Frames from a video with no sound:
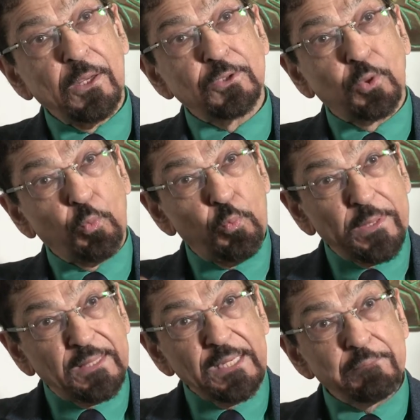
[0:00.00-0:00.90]
So
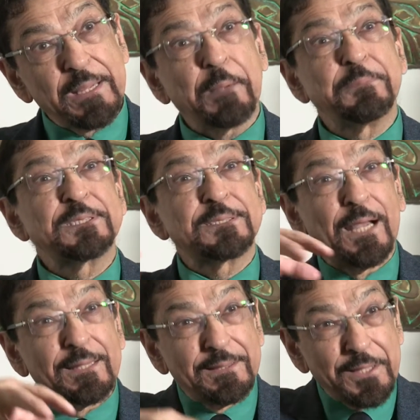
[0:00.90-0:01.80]
within
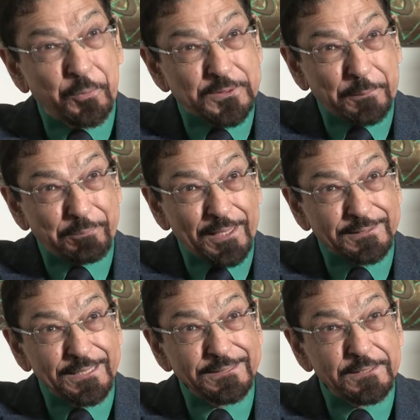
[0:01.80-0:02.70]
Marabastaad, there was
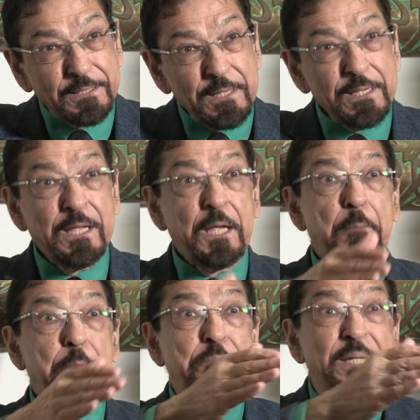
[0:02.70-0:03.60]
apartheid.
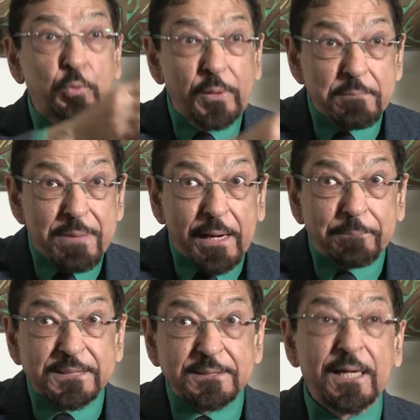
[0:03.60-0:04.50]
Between
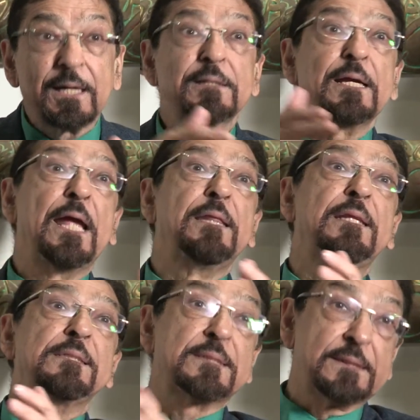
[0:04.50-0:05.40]
Marabastaad
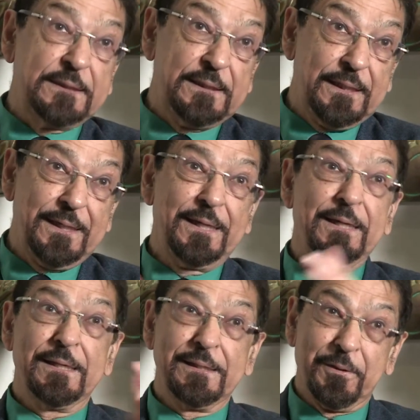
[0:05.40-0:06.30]
and the city,
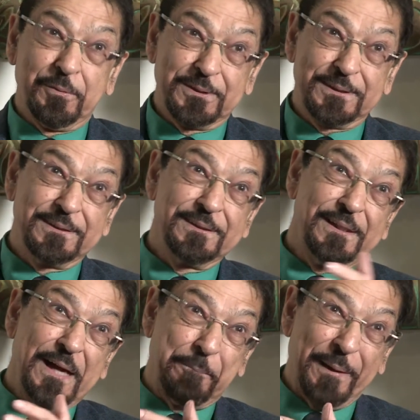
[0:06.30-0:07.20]
there was
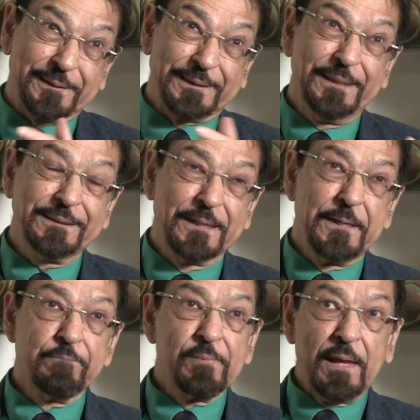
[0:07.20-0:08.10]
apartheid.
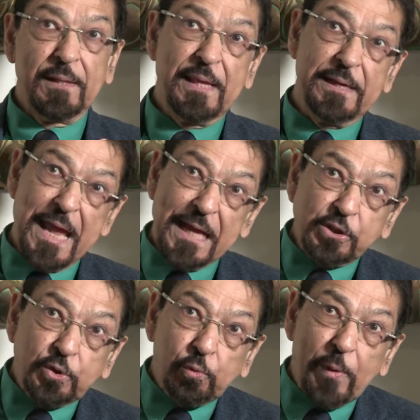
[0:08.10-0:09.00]
And then
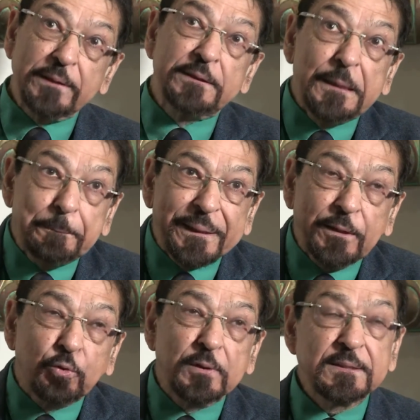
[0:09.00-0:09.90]
as you went deeper
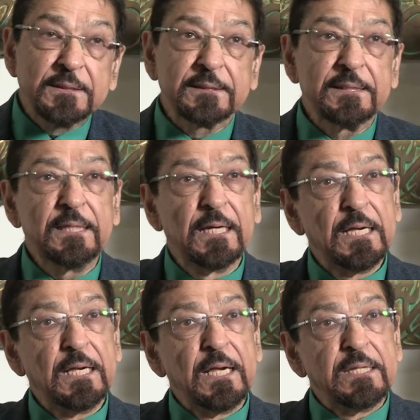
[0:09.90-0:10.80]
into the city,
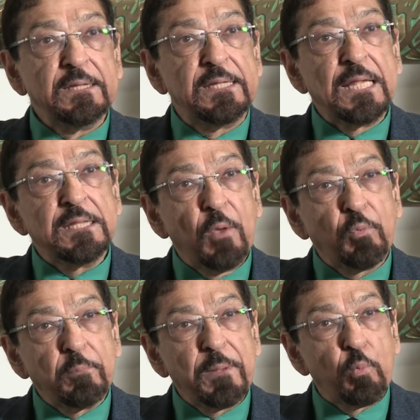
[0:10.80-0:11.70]
then there
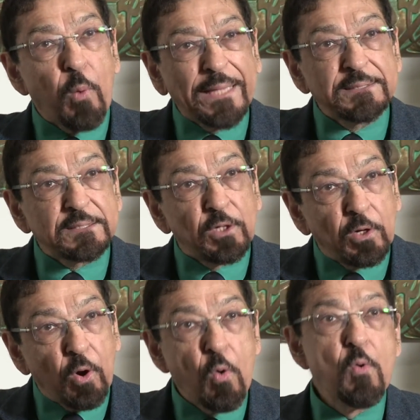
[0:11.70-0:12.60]
would be white
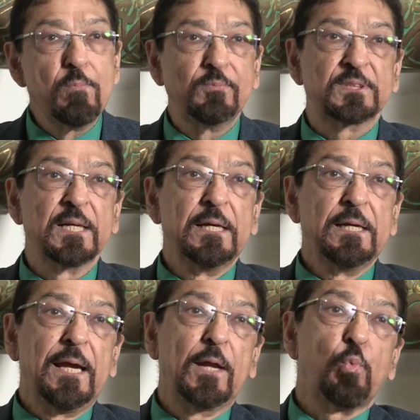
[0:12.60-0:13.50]
homes
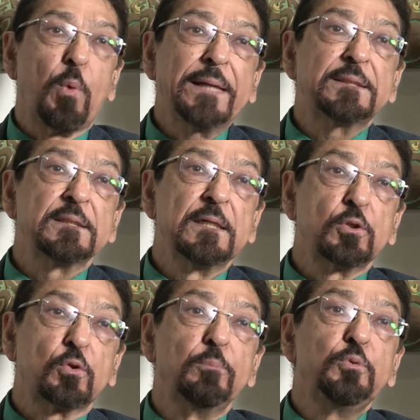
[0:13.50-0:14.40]
and white
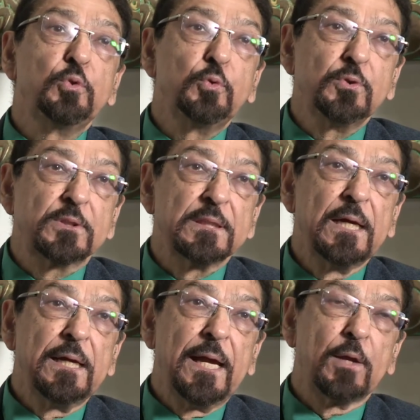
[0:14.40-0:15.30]
communes
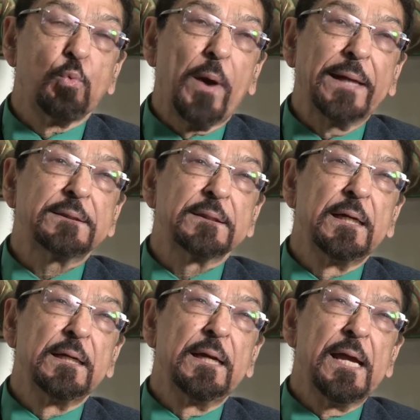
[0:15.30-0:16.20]
and white
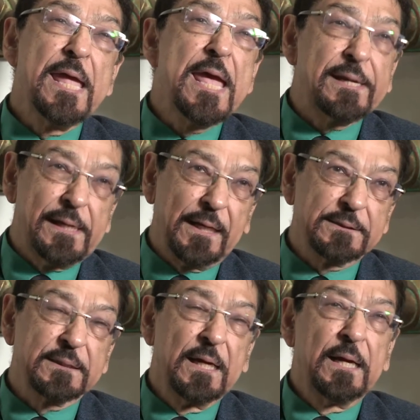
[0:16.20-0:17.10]

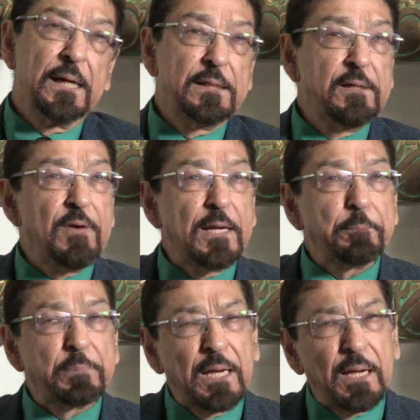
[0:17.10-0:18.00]
areas
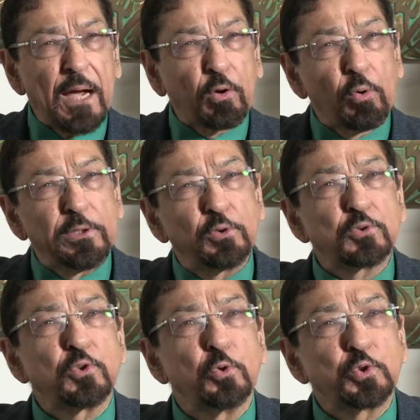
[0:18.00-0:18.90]
developed according to
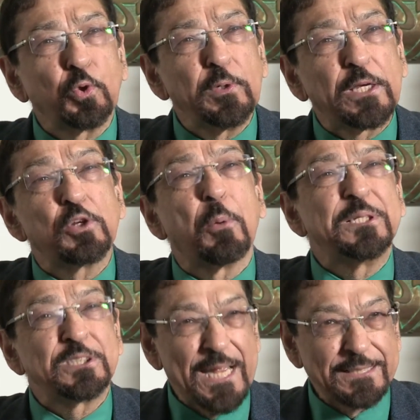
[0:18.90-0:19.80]

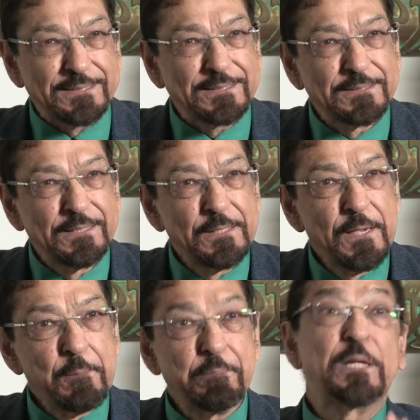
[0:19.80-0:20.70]
socio-economic status.
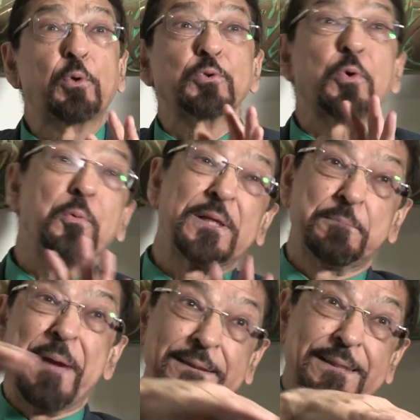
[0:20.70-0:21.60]
But it was always
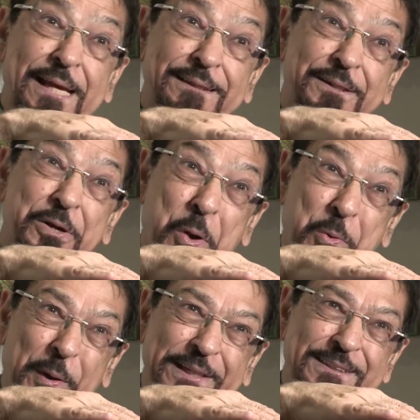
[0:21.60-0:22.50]
better than the
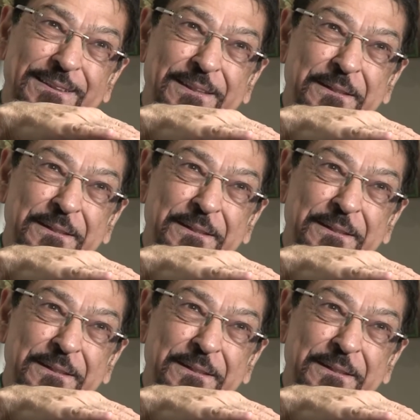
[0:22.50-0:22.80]
non-whites.